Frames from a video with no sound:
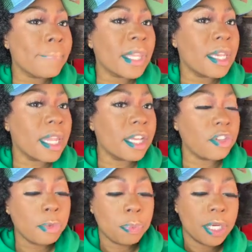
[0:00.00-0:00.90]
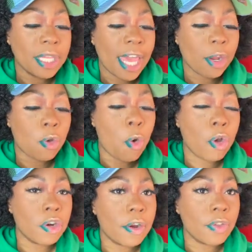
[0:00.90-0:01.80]
And I just bring that
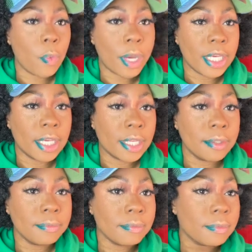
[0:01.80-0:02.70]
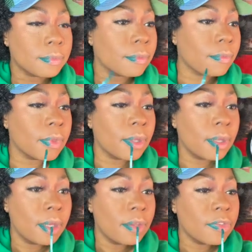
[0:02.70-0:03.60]
1/4 of the way in,
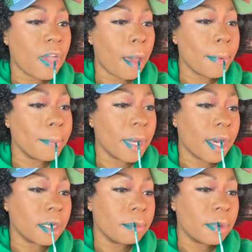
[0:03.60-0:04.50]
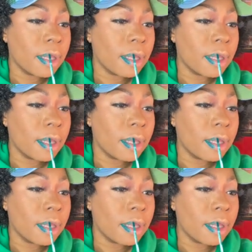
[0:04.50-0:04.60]
top and bottom.